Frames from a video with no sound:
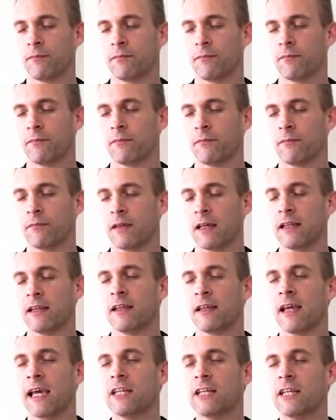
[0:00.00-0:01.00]
It
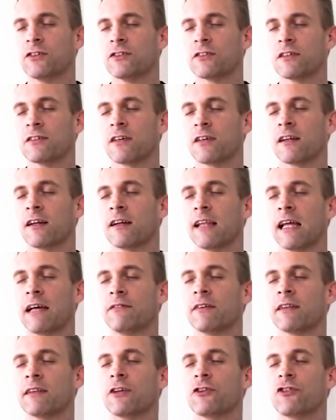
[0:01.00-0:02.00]
engages us on a level
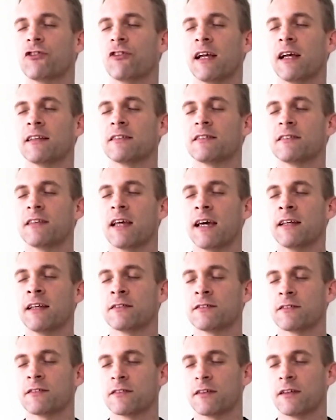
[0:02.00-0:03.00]
that
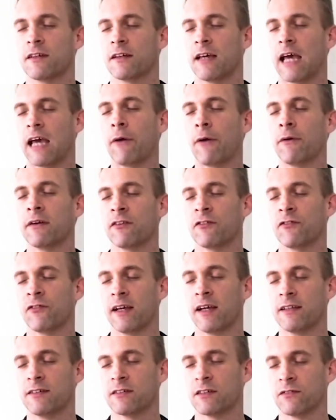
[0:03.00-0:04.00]
transcends our
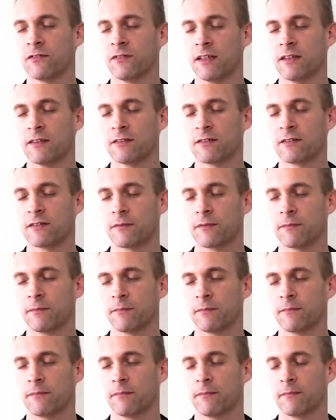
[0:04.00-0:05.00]
divisiveness.
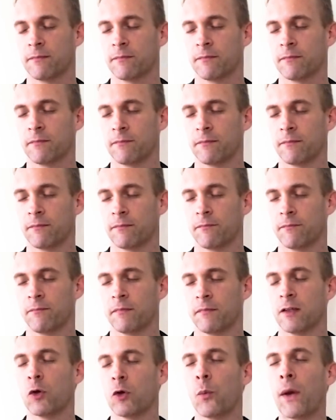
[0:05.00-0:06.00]
It
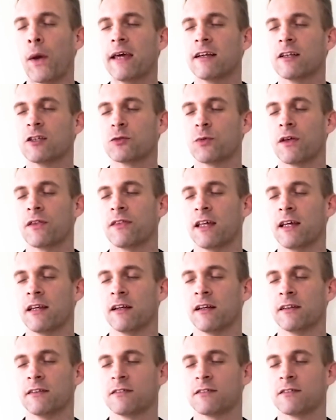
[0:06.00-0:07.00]
awakens within
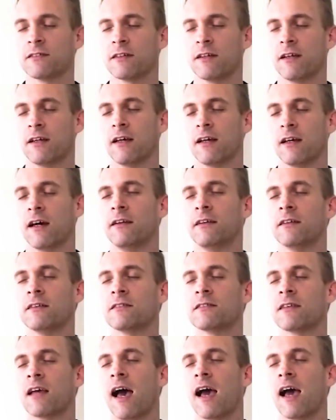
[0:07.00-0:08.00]
us a
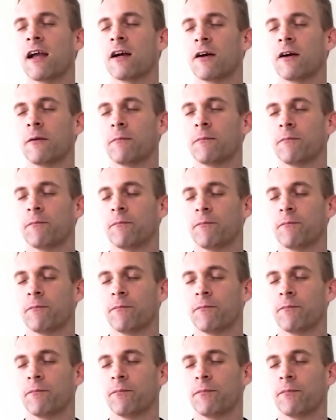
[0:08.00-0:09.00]
desire
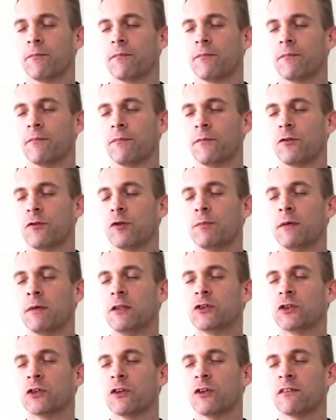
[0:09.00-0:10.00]
to be
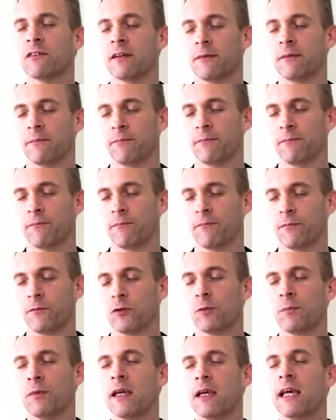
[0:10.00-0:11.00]
children, to
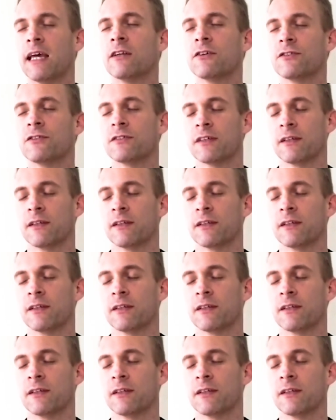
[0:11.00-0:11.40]
be innocent.